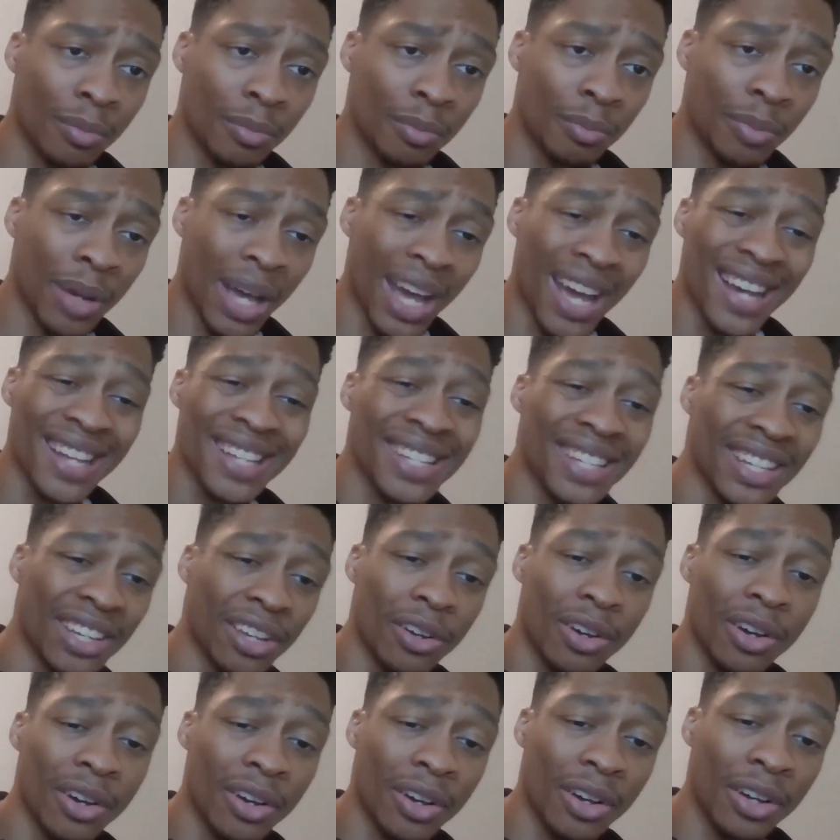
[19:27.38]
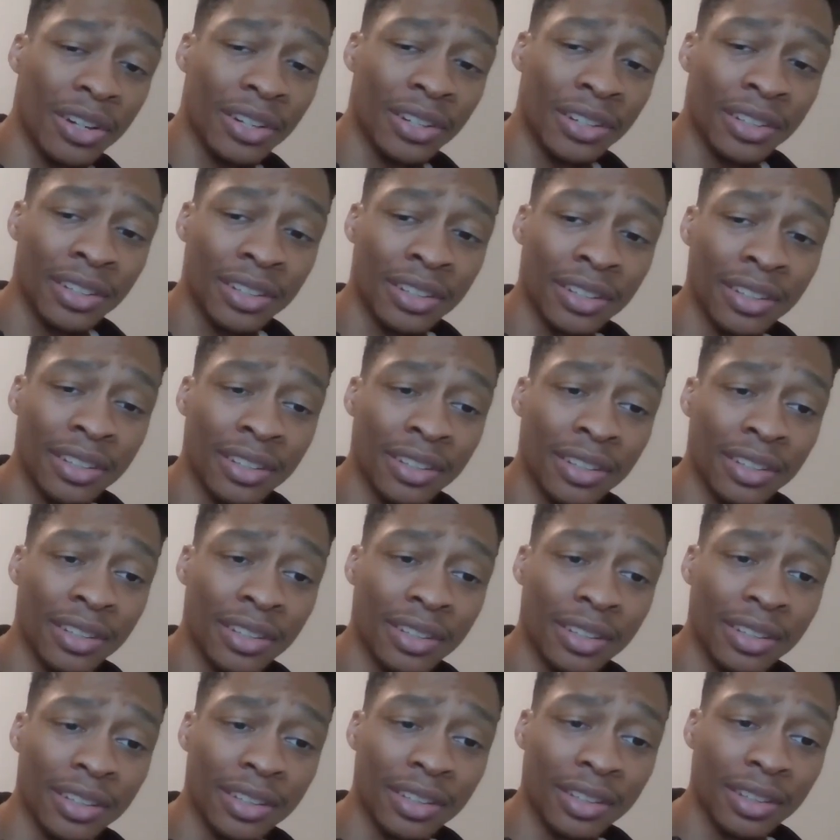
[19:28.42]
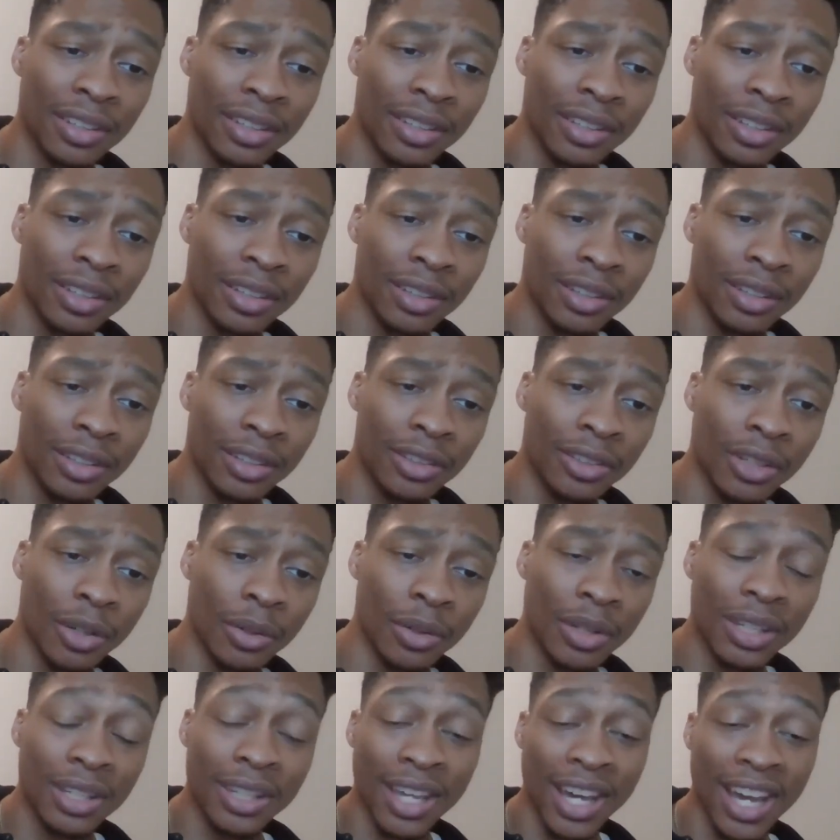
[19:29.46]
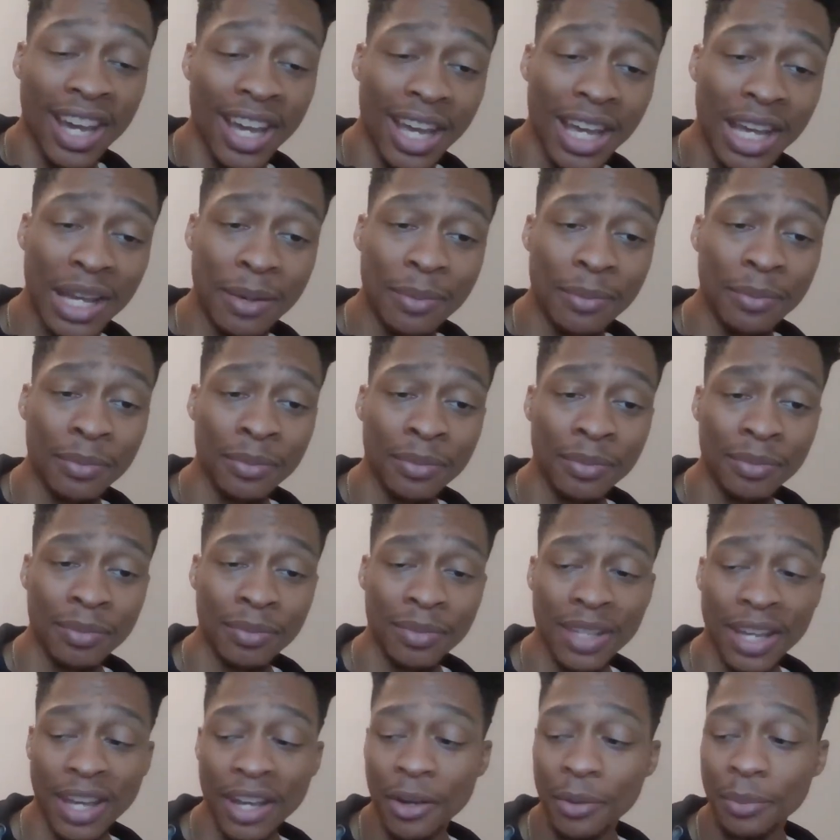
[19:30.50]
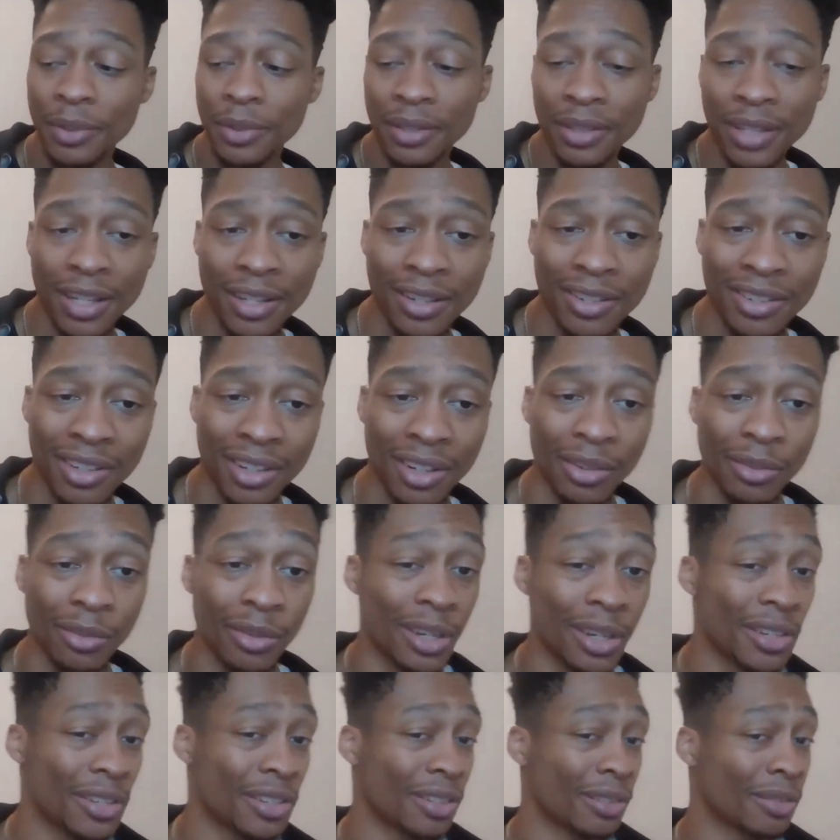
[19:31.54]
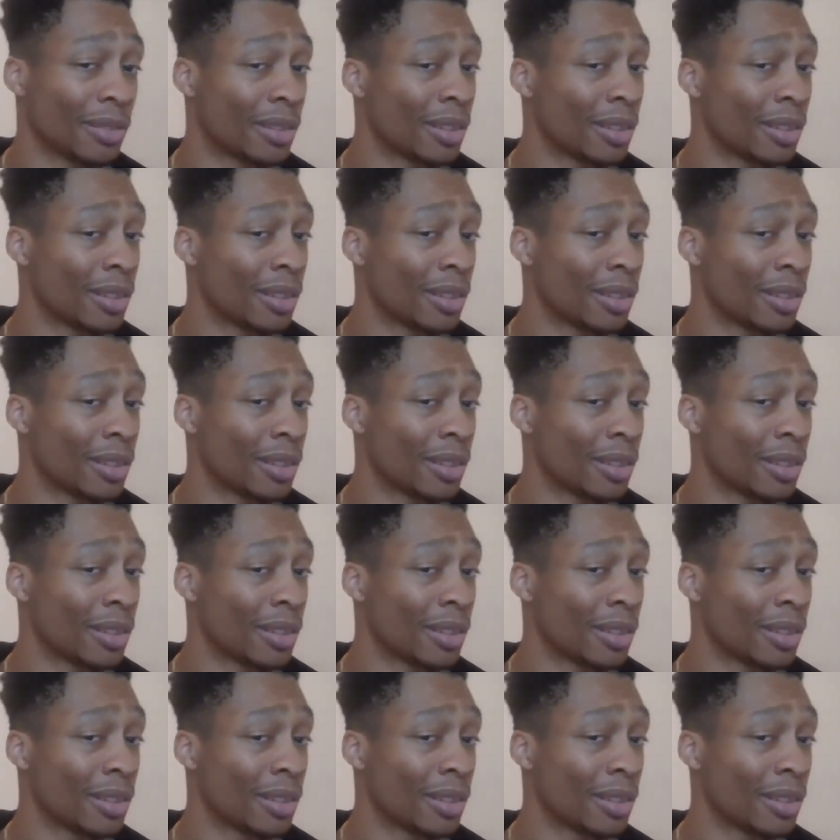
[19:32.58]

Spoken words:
passing on, the game to help the next generation.